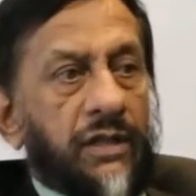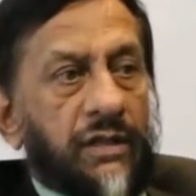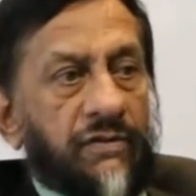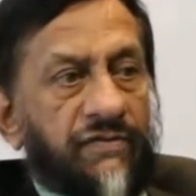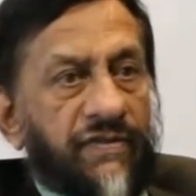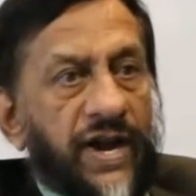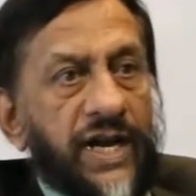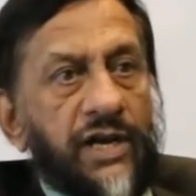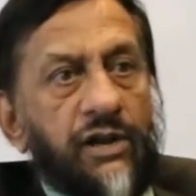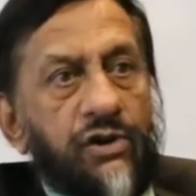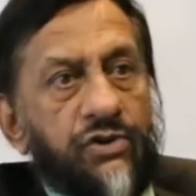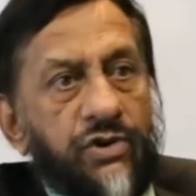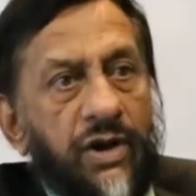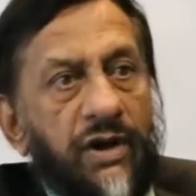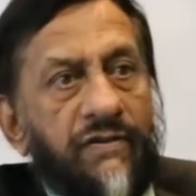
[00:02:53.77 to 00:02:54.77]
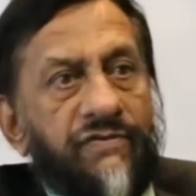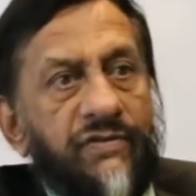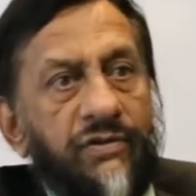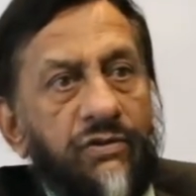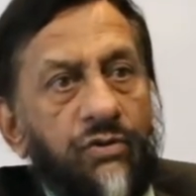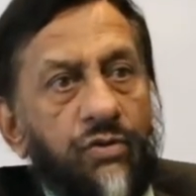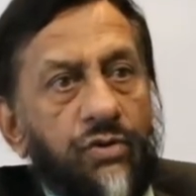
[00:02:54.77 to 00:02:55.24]
The final
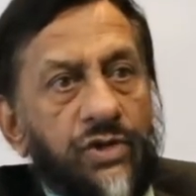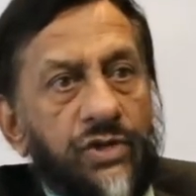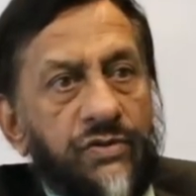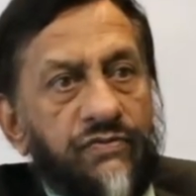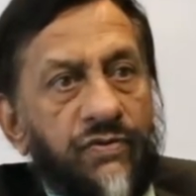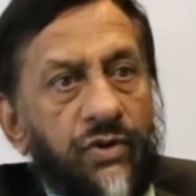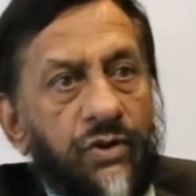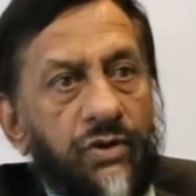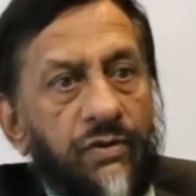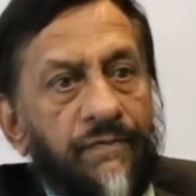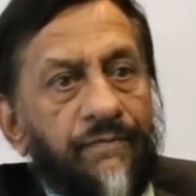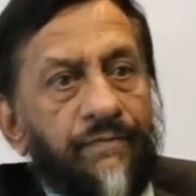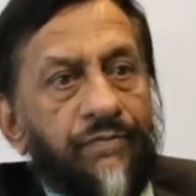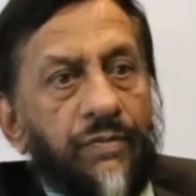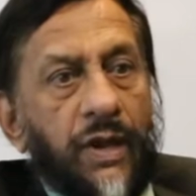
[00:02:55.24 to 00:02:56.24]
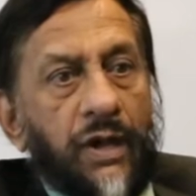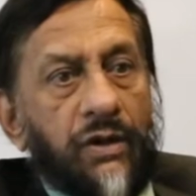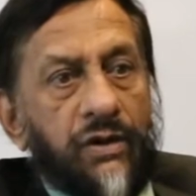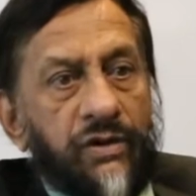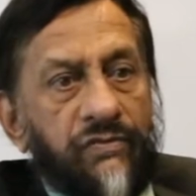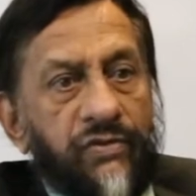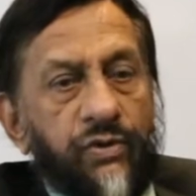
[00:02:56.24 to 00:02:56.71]
draft goes for
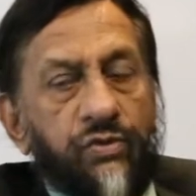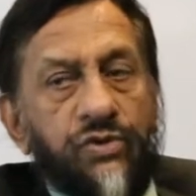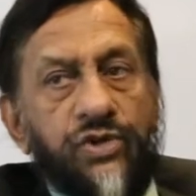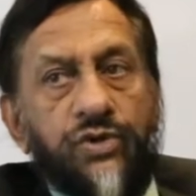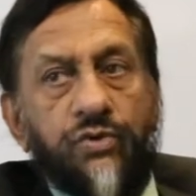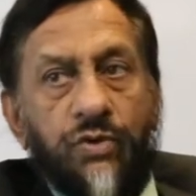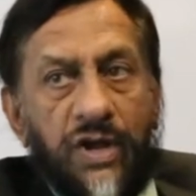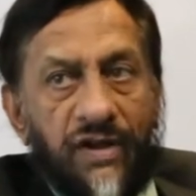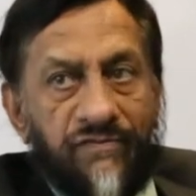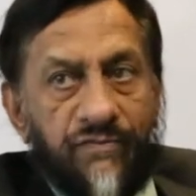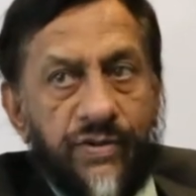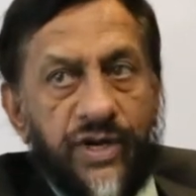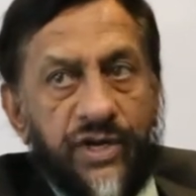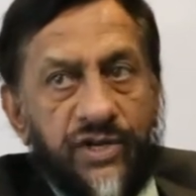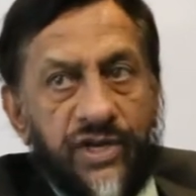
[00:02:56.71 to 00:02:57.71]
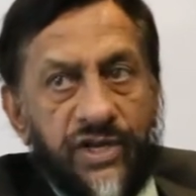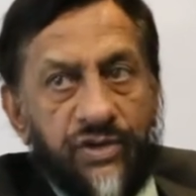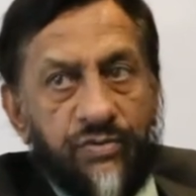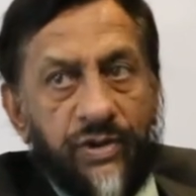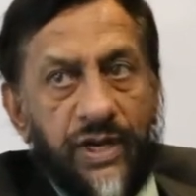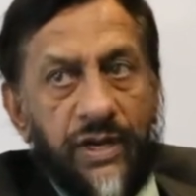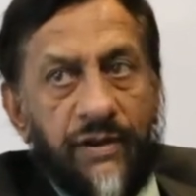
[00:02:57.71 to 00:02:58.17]
reviews to governments as
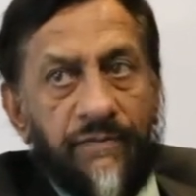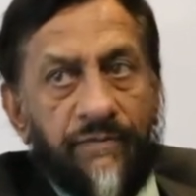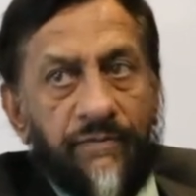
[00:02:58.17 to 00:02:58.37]
well.